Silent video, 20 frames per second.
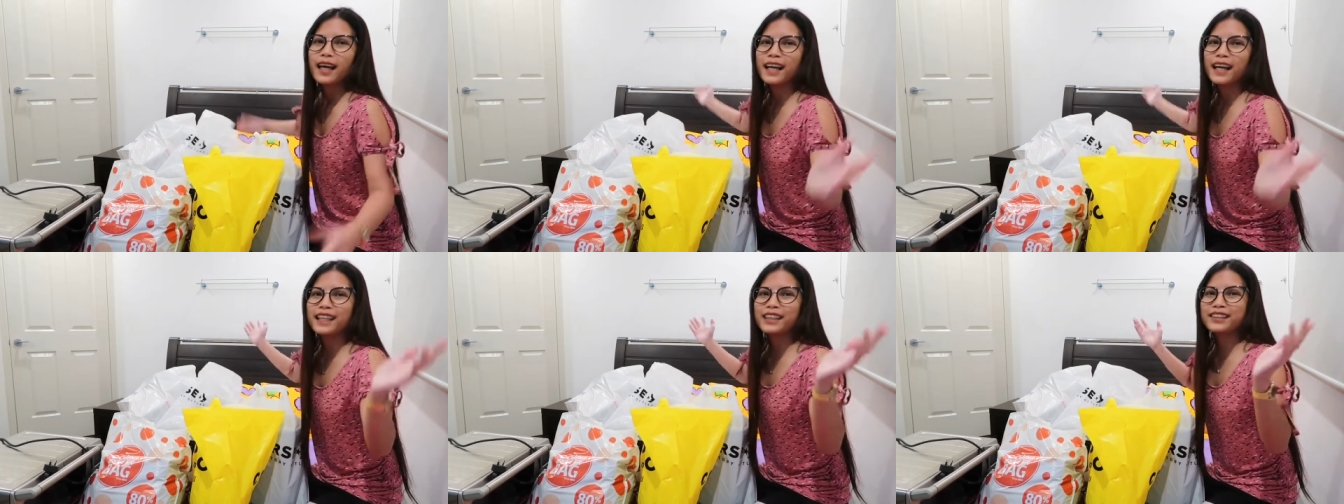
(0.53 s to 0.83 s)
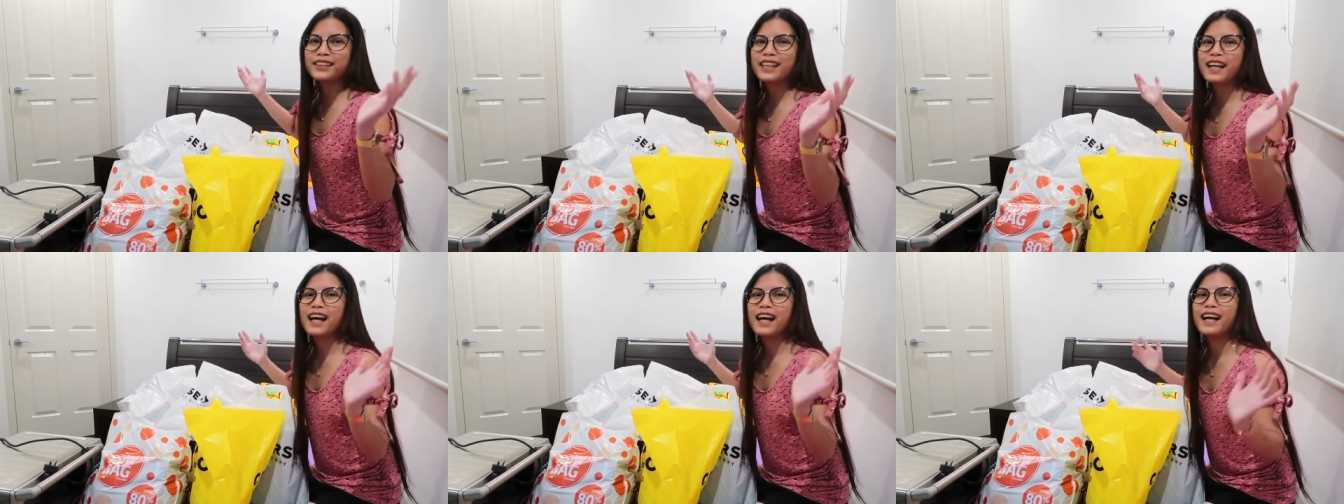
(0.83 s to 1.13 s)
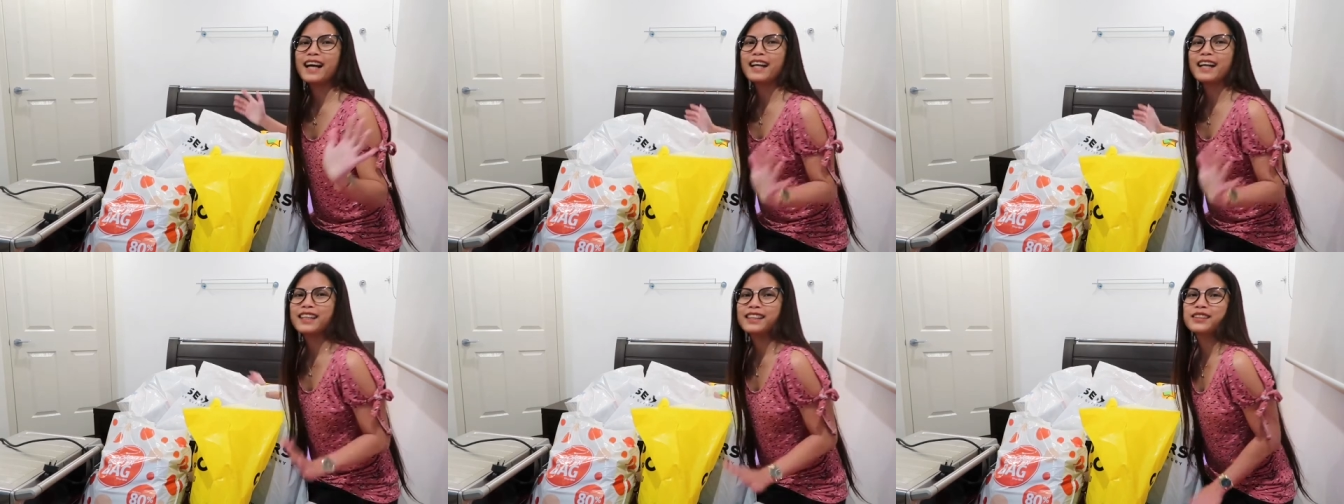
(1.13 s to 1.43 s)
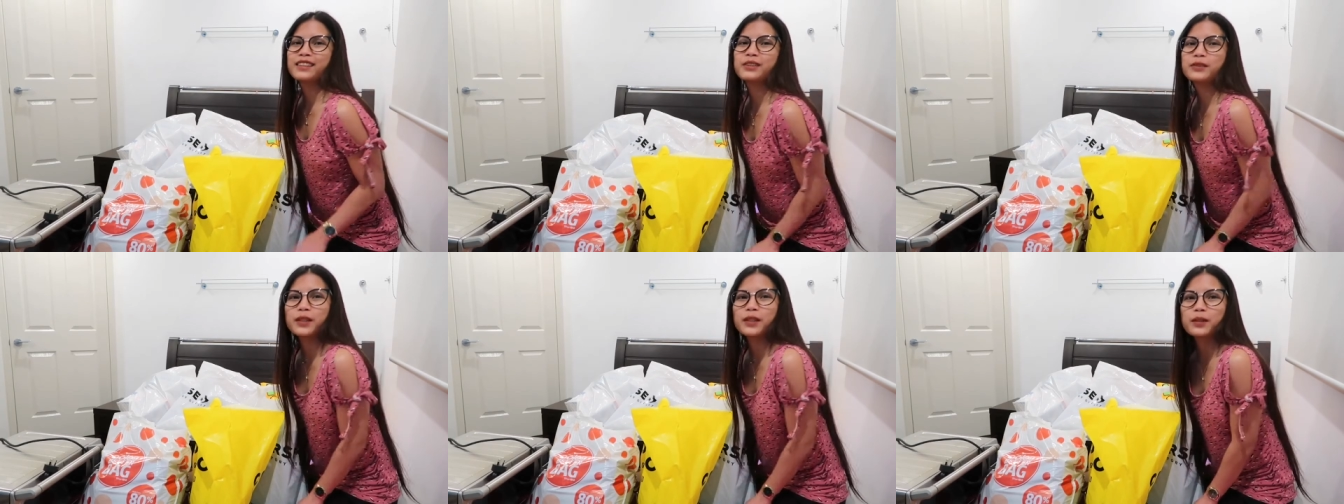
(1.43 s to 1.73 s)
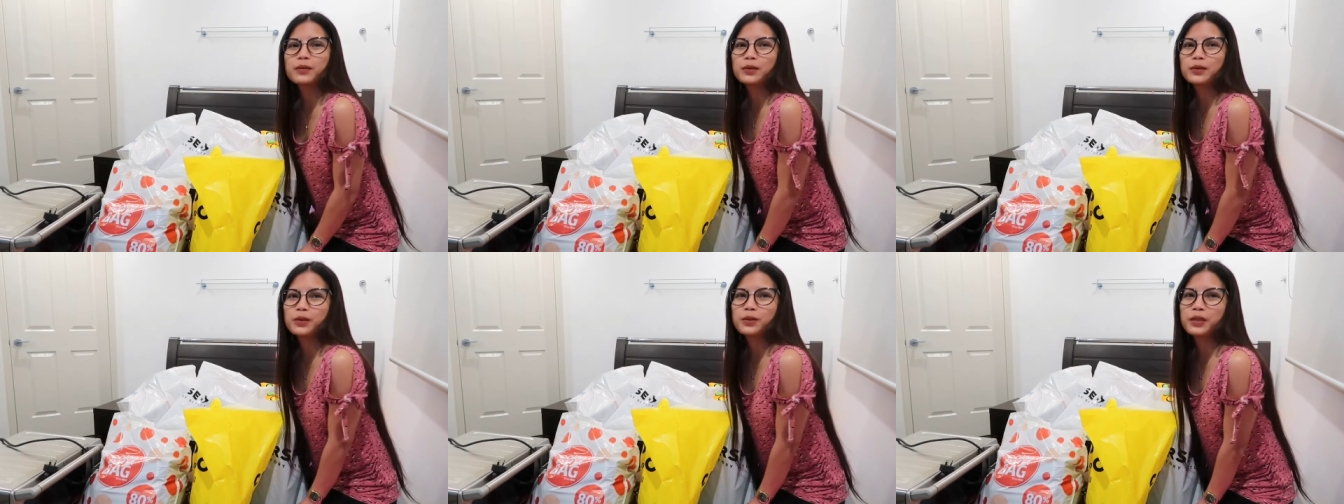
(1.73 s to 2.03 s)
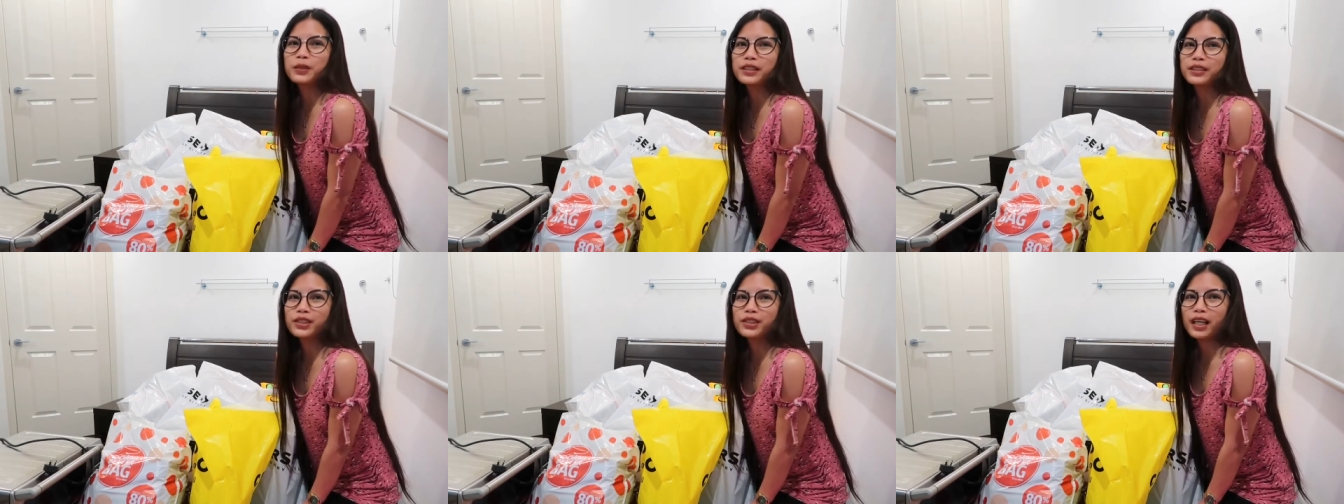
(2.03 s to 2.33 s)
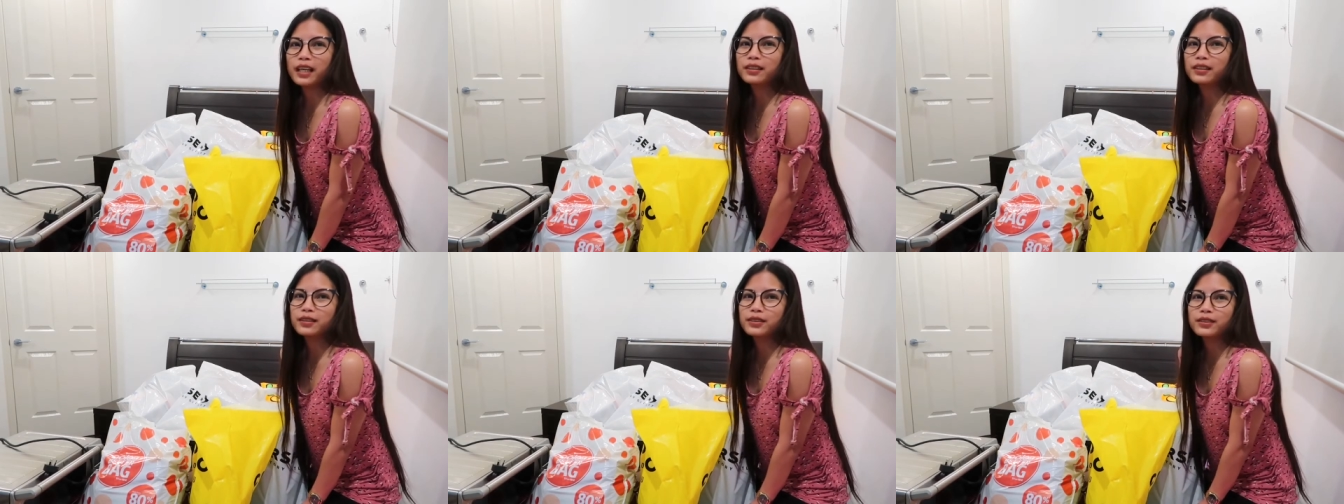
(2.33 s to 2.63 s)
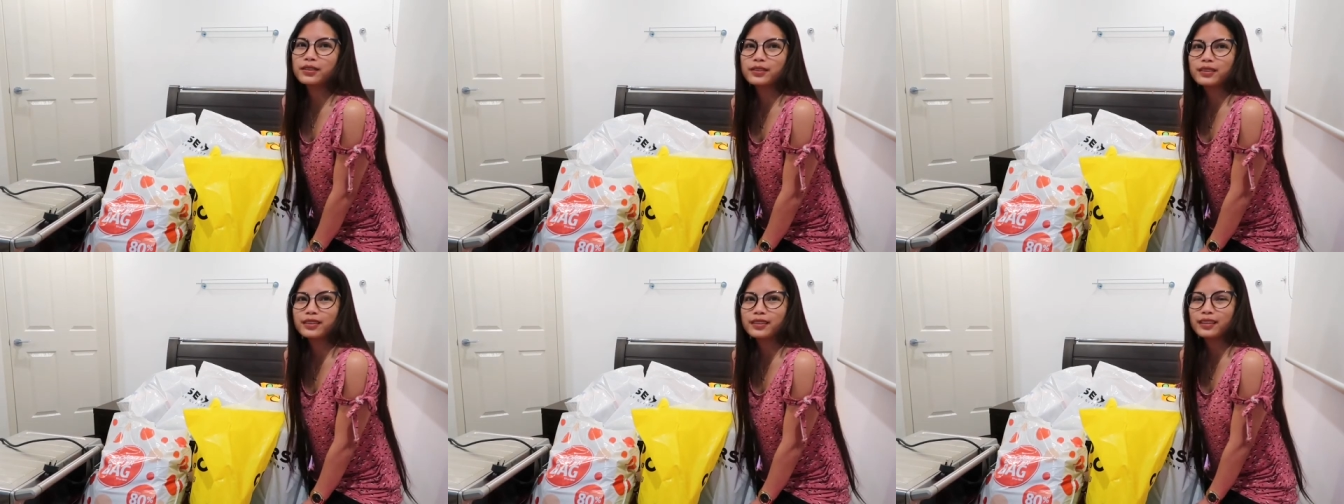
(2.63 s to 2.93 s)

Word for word: Hello guys, welcome to my channel.